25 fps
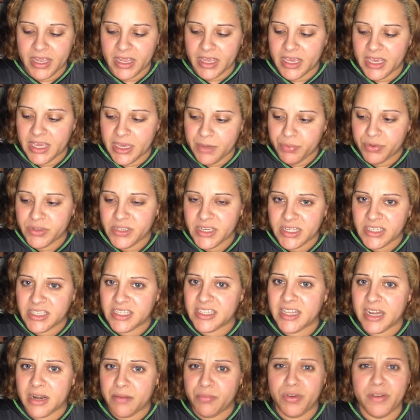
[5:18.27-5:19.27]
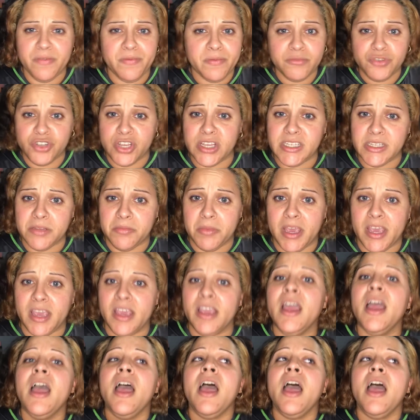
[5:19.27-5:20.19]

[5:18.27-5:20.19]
Heat protectant that I bought from Tresemme.